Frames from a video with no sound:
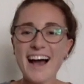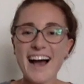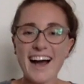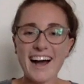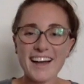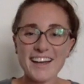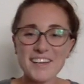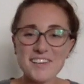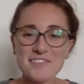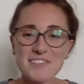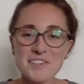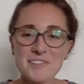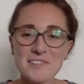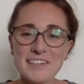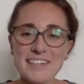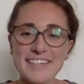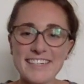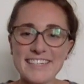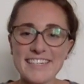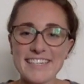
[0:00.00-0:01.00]
Hi
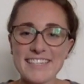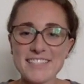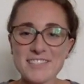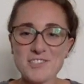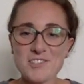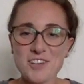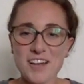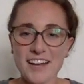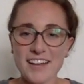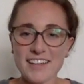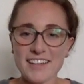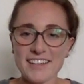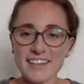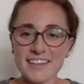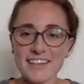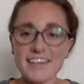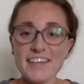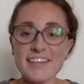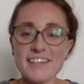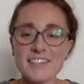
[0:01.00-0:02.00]
everyone, it's
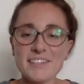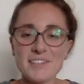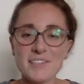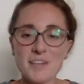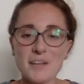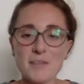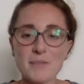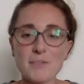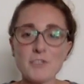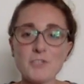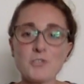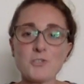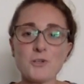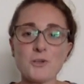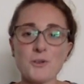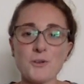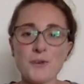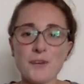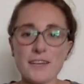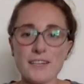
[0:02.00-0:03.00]
Jackie. Today I'm going to show
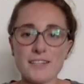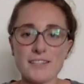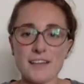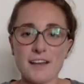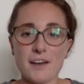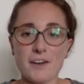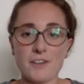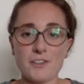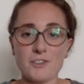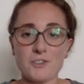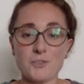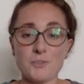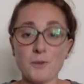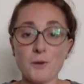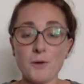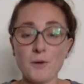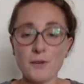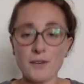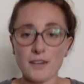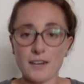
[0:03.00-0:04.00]
you guys how to do
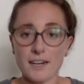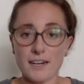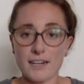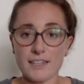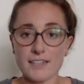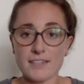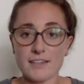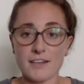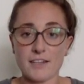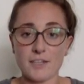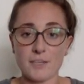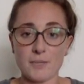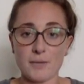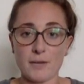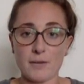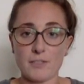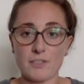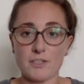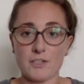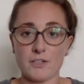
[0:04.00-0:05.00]
polka dots on your
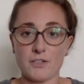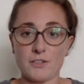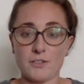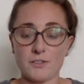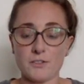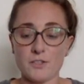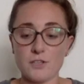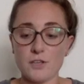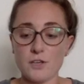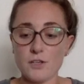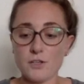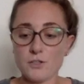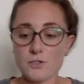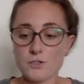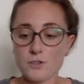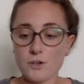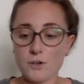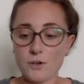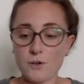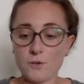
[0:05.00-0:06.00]
Bobbi-Toads.
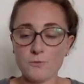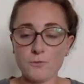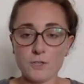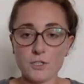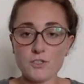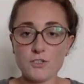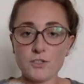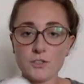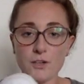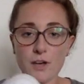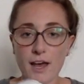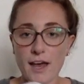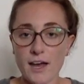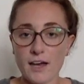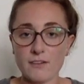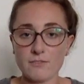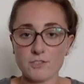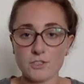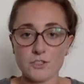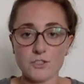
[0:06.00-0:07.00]
So first you'll
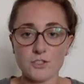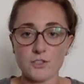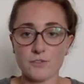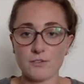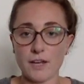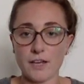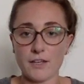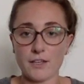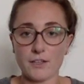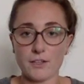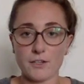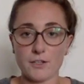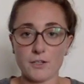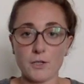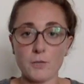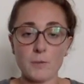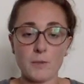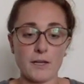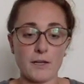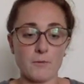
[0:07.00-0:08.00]
have just your regular
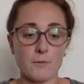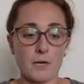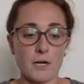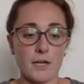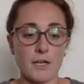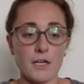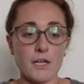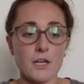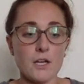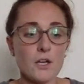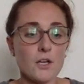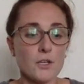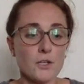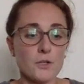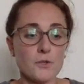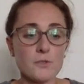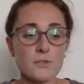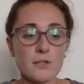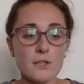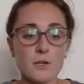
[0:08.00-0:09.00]
old plain one.
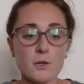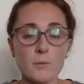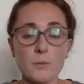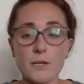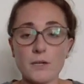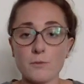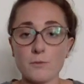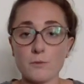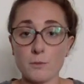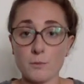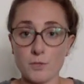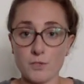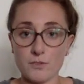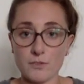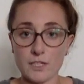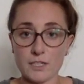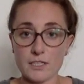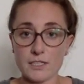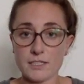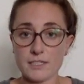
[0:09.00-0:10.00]
Use a little bit of
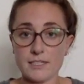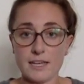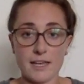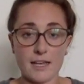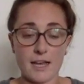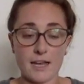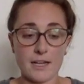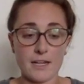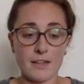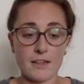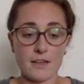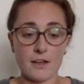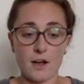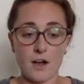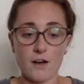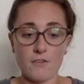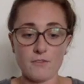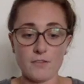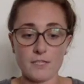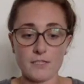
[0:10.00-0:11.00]
remover to take anything
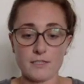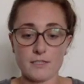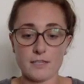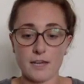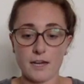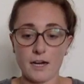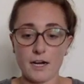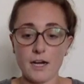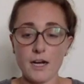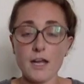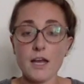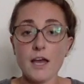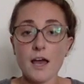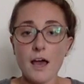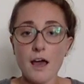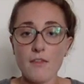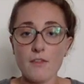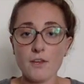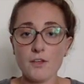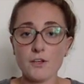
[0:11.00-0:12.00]
off that's there,
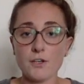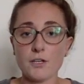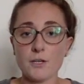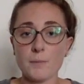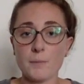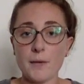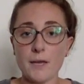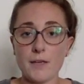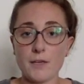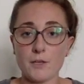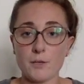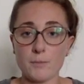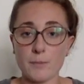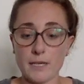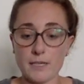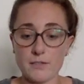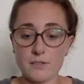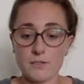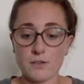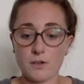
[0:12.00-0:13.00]
and then you're going to paint your
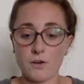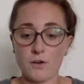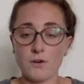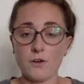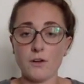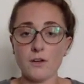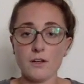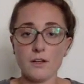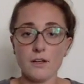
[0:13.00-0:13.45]
base coat.